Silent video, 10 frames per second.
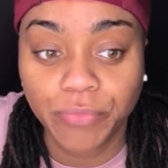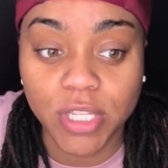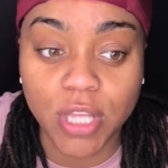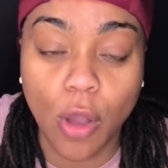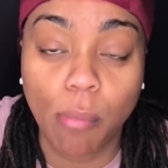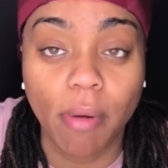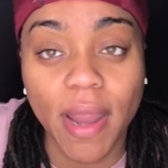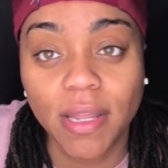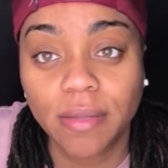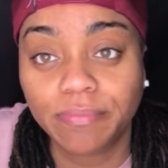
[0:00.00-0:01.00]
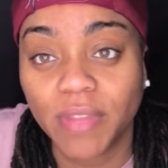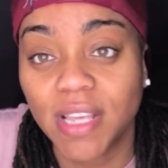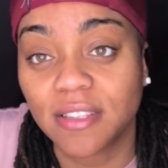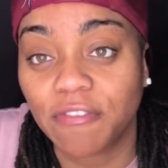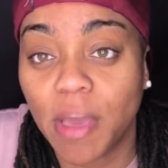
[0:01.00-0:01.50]
So Brandy
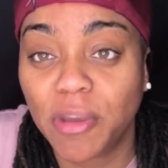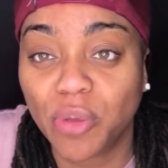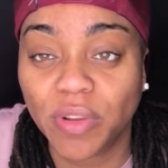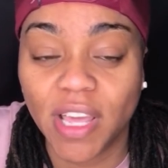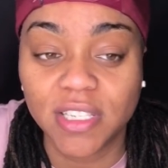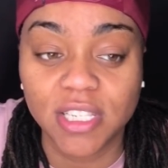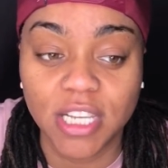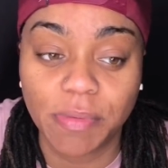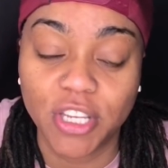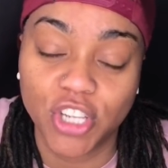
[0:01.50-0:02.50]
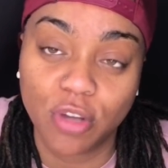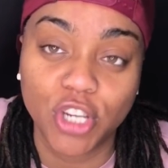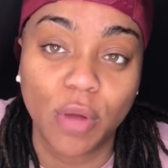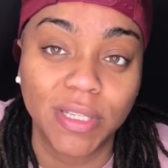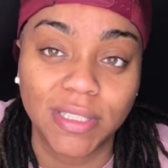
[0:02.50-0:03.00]
is the feminine relationship and
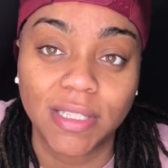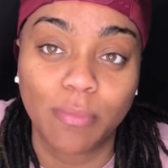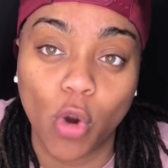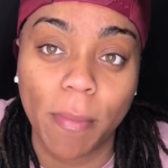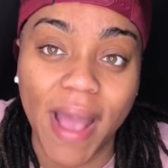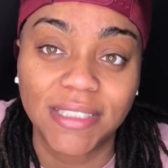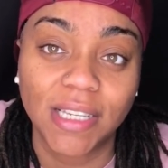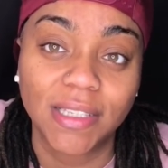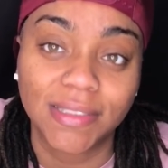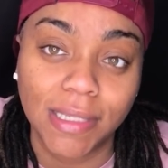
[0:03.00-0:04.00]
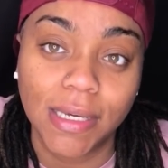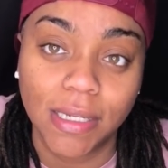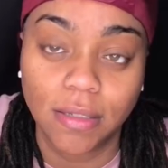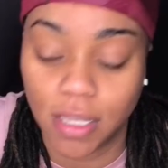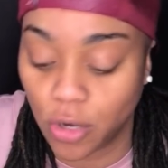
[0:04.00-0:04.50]
JoJo is the more masculine
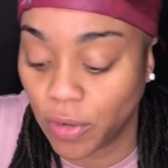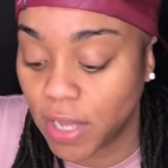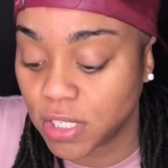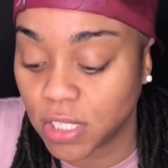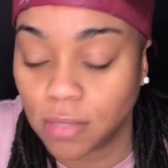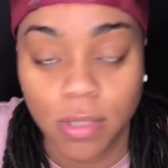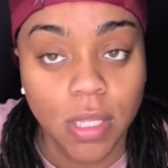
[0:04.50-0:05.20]
stud in the relationship.